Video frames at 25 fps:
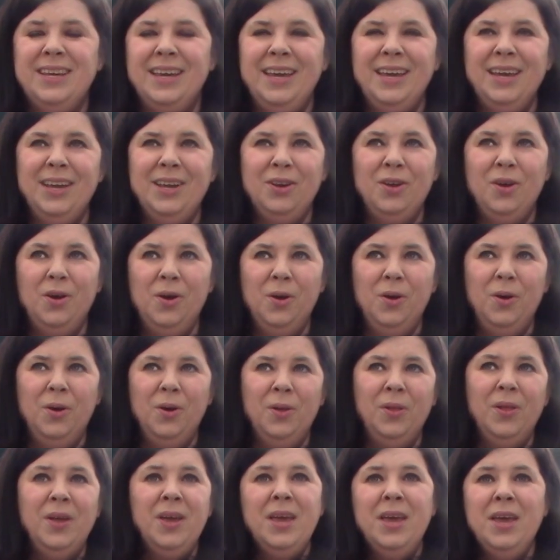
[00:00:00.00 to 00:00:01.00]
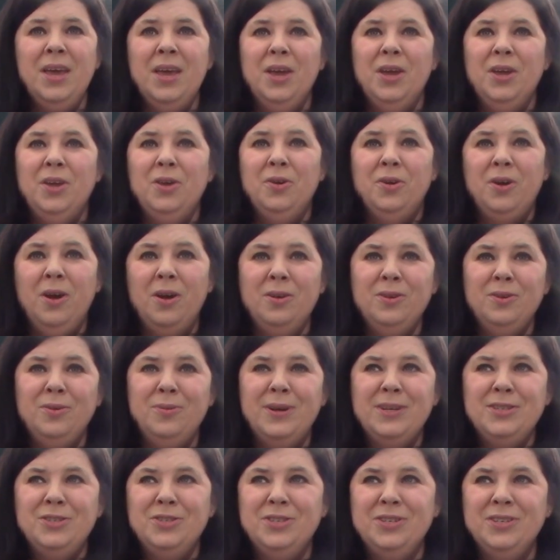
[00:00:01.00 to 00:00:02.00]
and all your garden
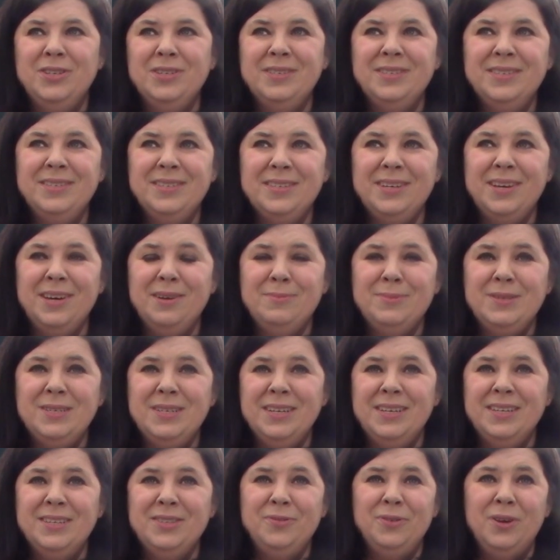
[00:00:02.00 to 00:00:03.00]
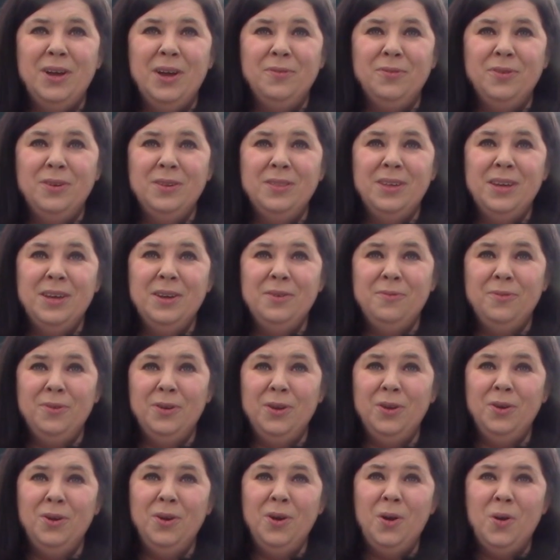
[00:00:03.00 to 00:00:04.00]
questions. Come see us for everything for
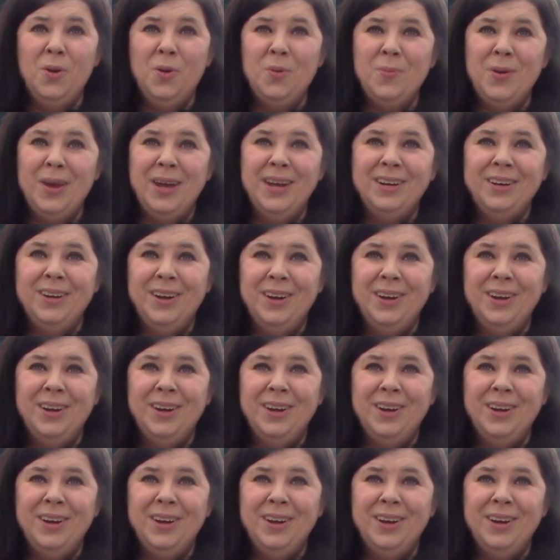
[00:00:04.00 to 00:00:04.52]
your home and